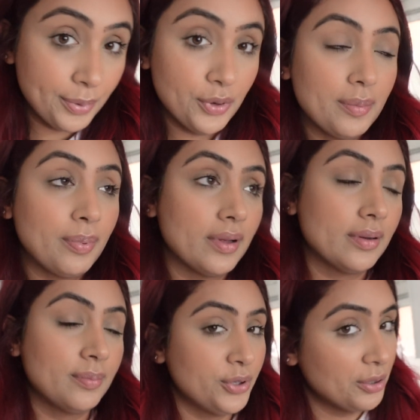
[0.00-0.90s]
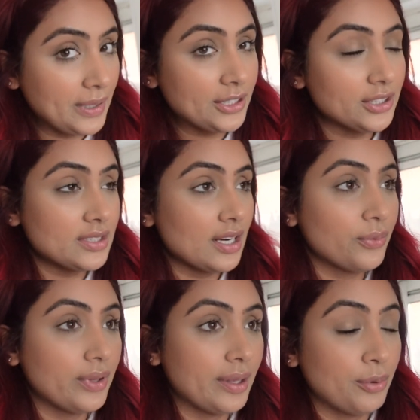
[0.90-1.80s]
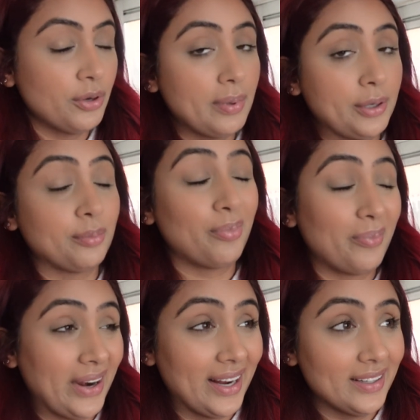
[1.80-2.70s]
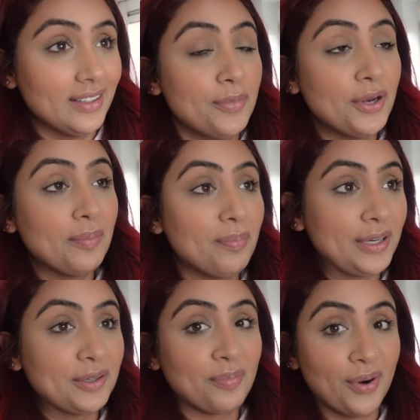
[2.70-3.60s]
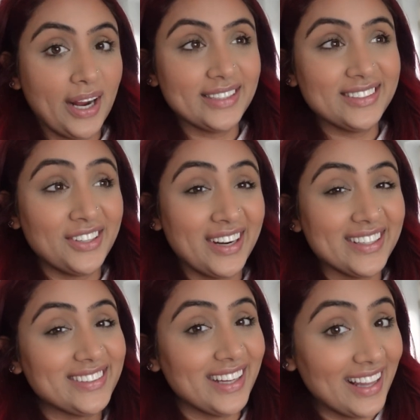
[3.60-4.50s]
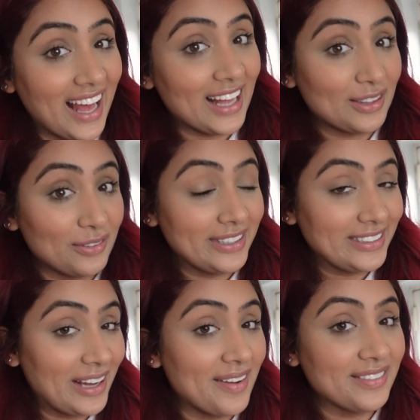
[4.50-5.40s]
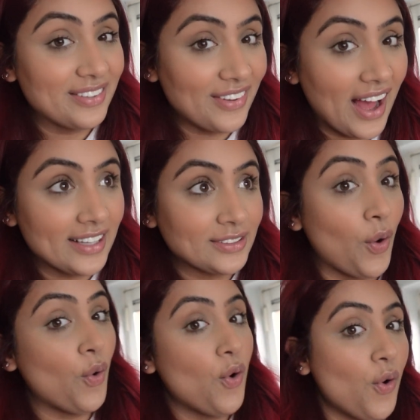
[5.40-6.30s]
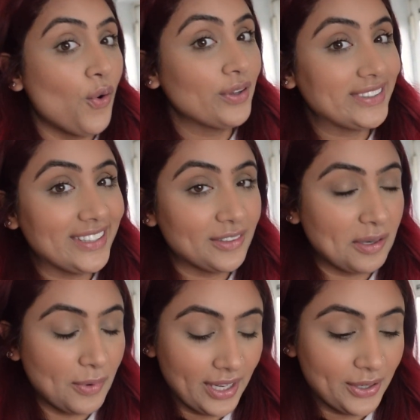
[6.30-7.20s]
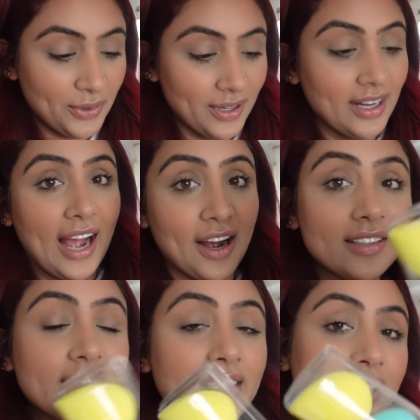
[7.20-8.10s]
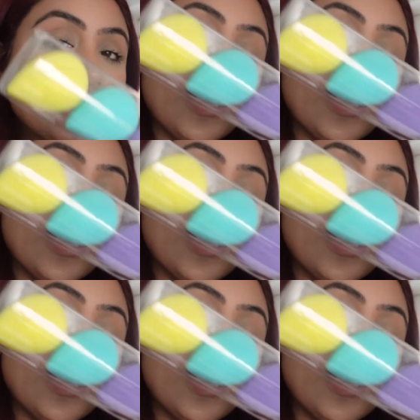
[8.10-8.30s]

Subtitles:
beauty blender. Is not really a beauty blender brand. Beauty blender brand. Try to say that 3 times fast. Oh, it's another. Okay, cool. I got these